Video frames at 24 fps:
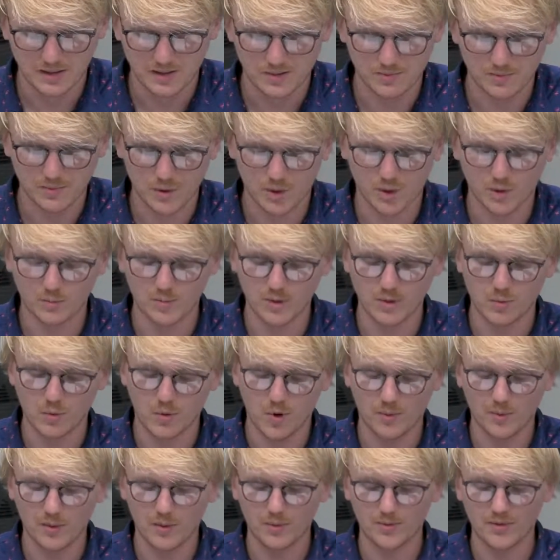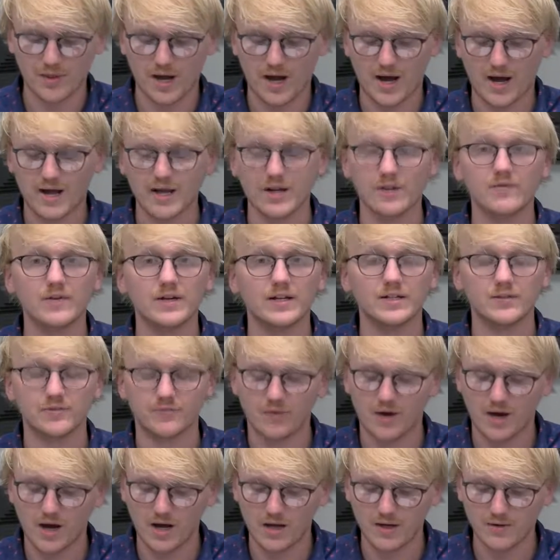Tomorrow will be warmer with a high of
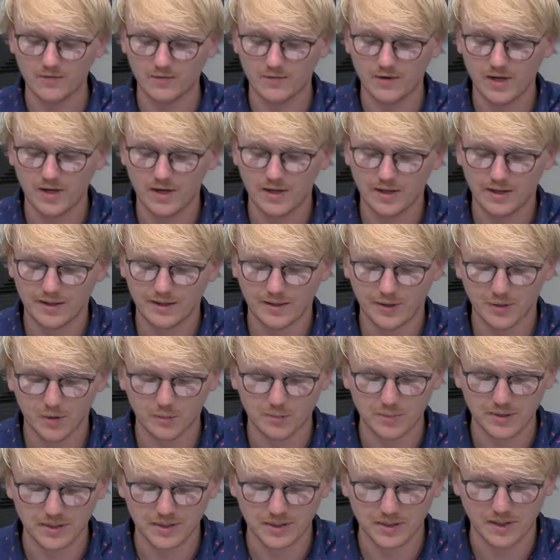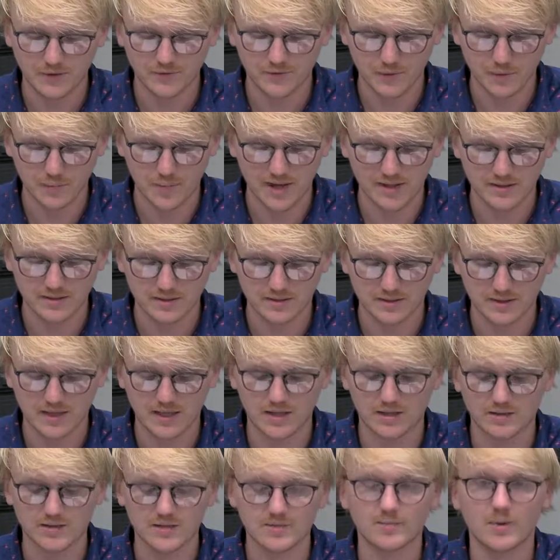85. There will be a few passing
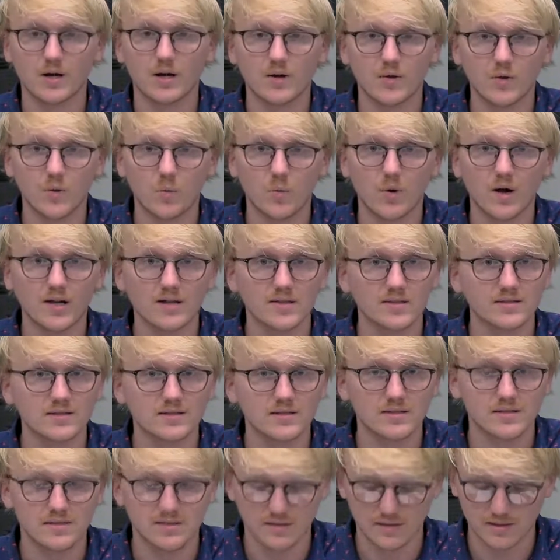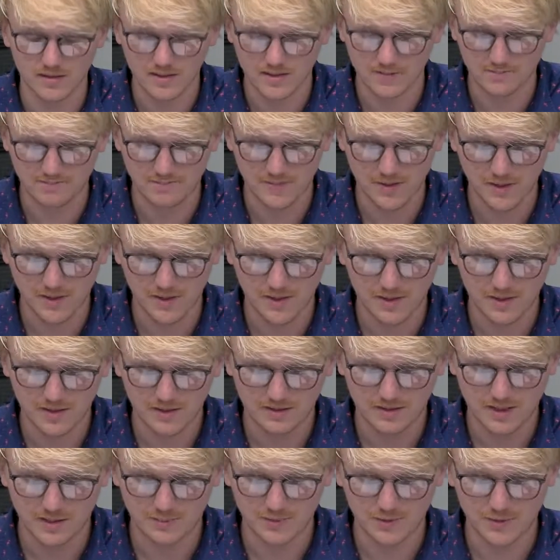clouds, but otherwise sunny.
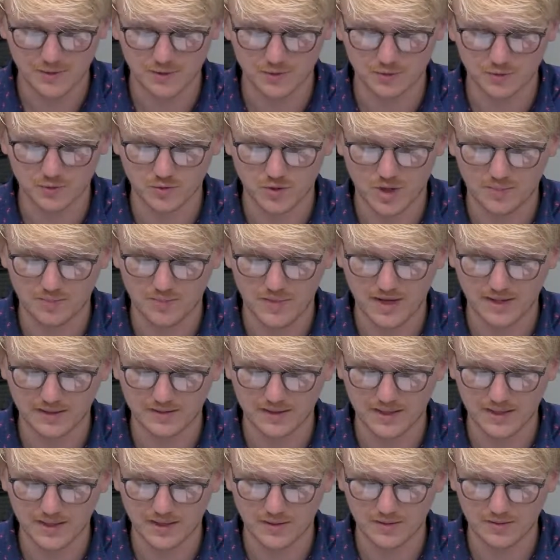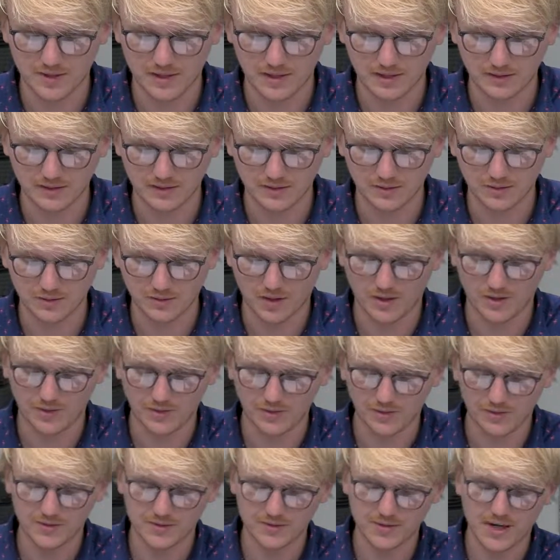Temperatures will drop back down a little on
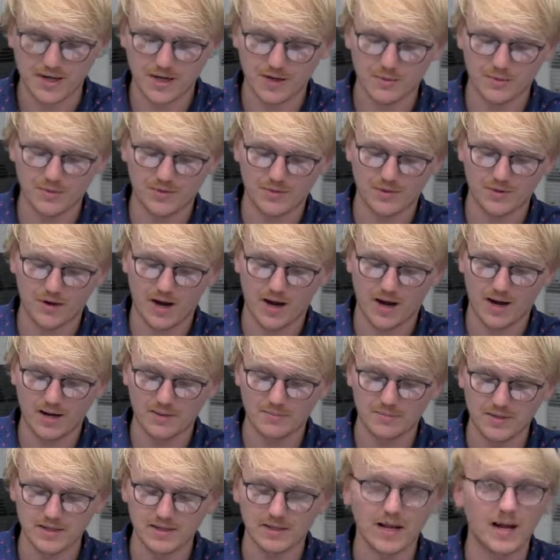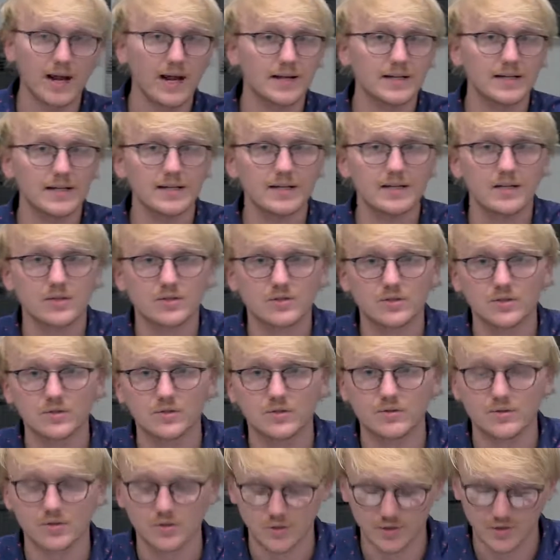Thursday, with the high being
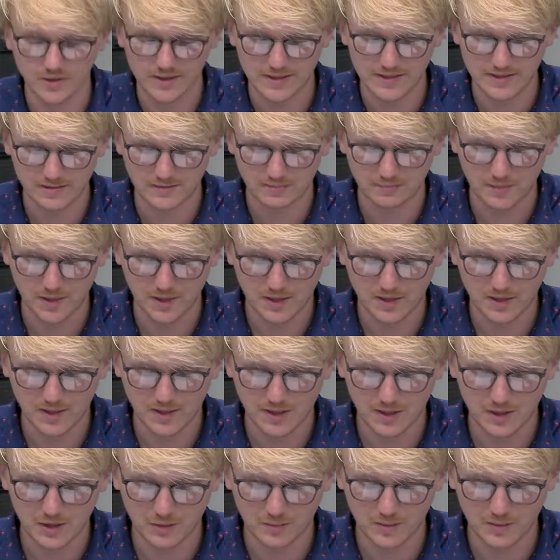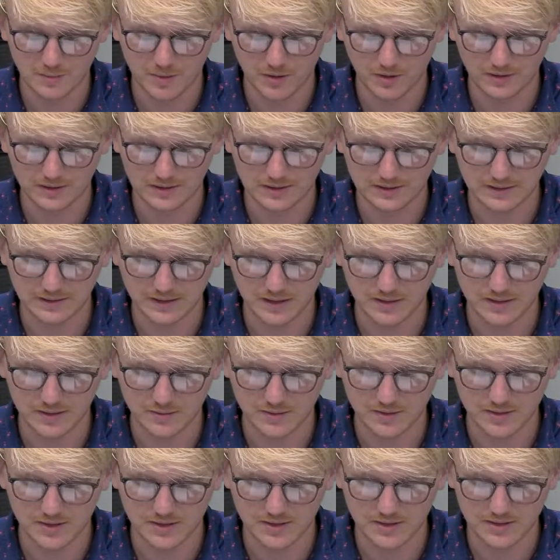82 degrees. It will be partly cloudy,
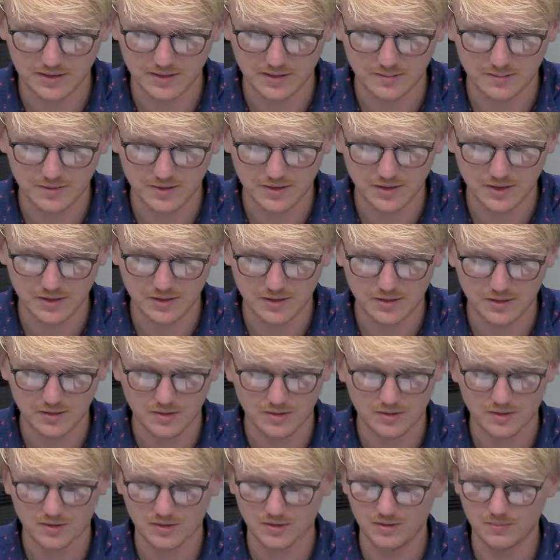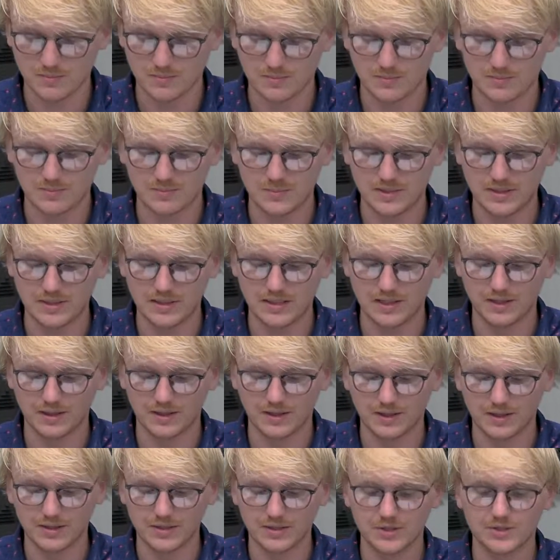which seems to be
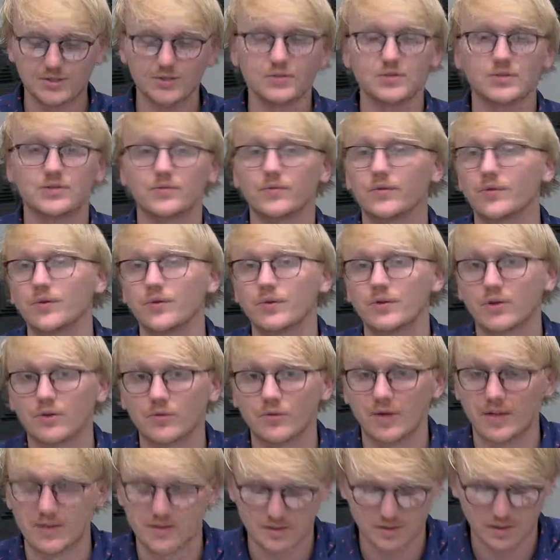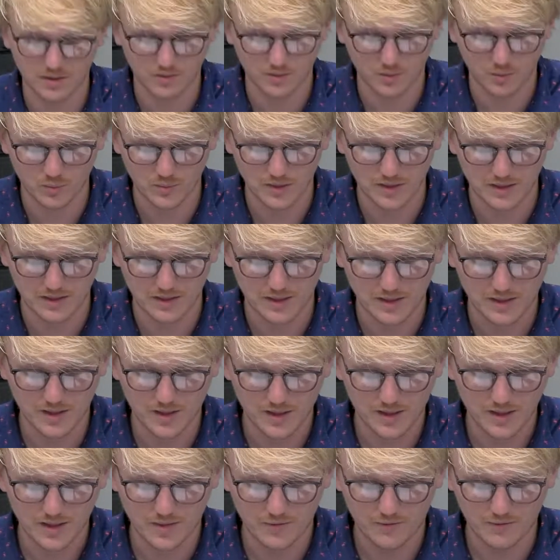the conditions for the rest of the week.
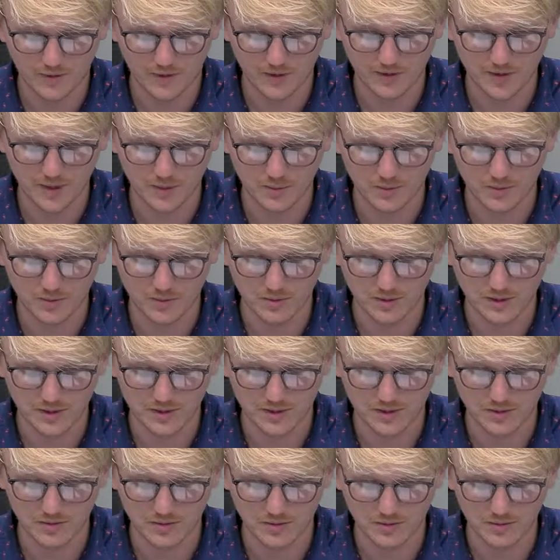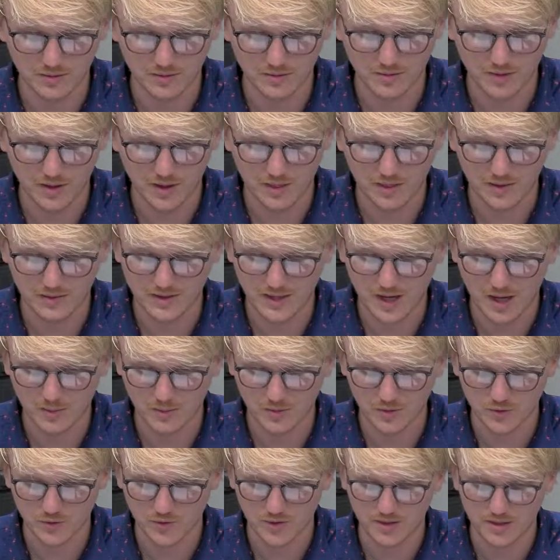Friday will continue the
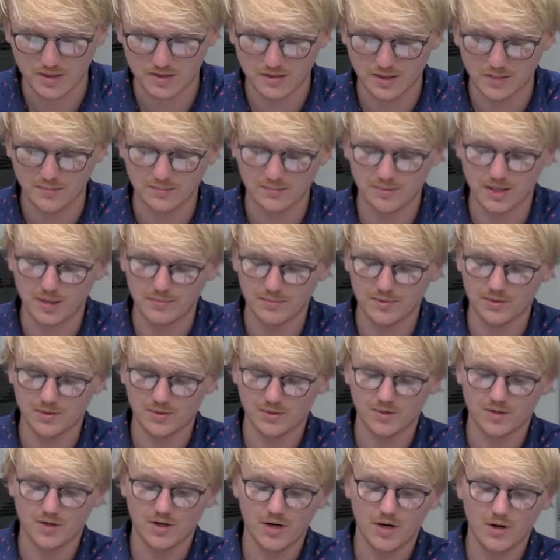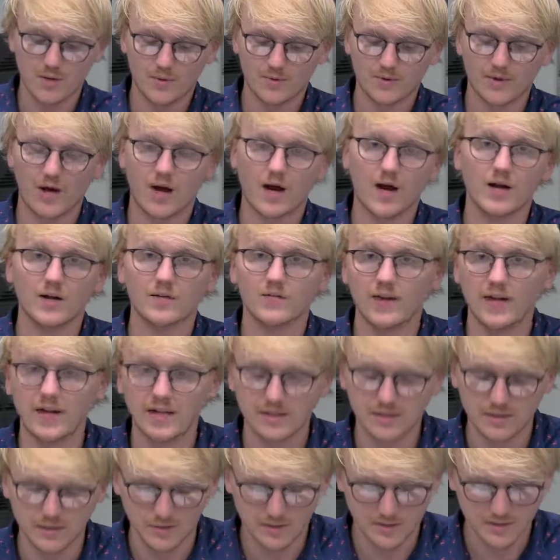downward trend in temperature with a high of
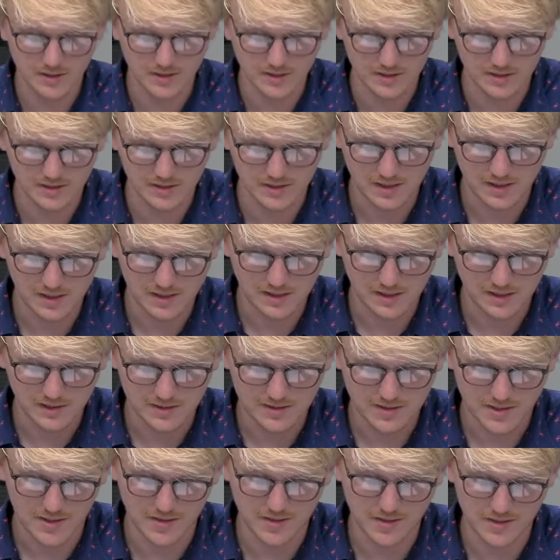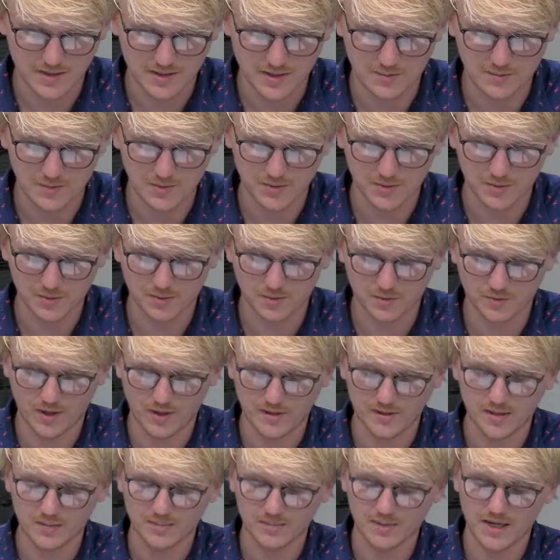80 degrees. Saturday temperatures will
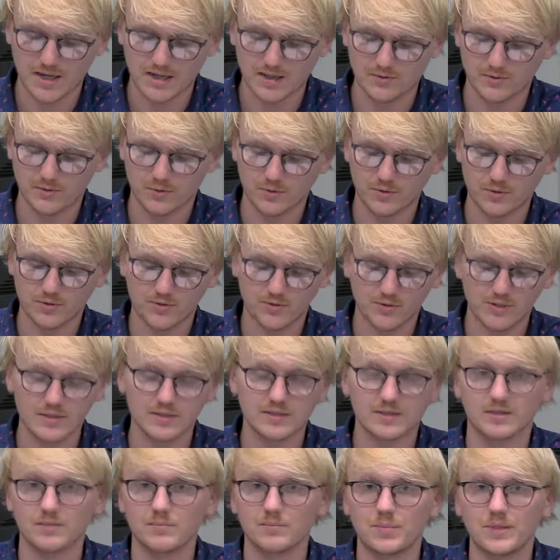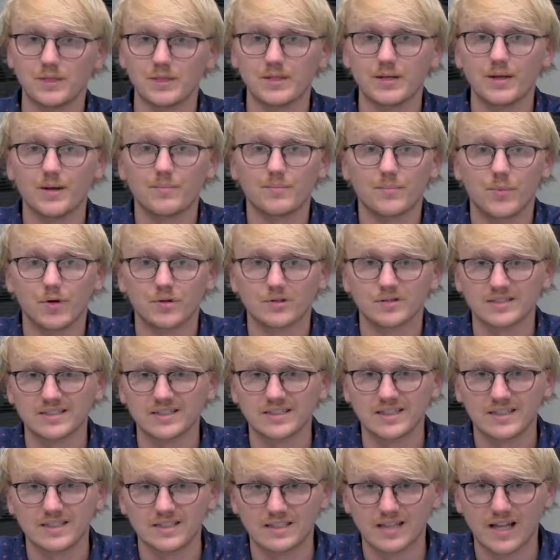rise up to 84 degrees and be
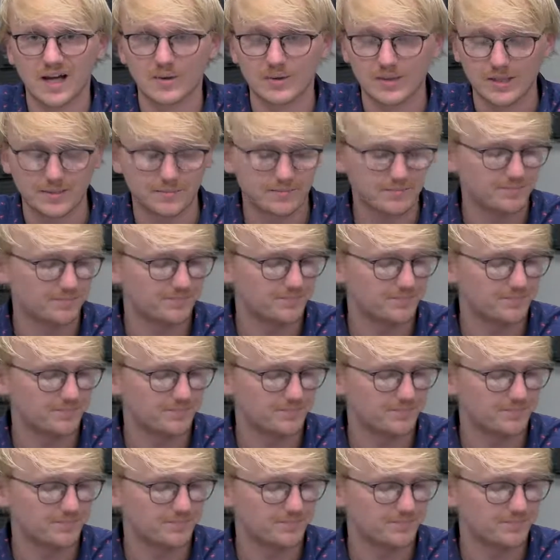partly cloudy.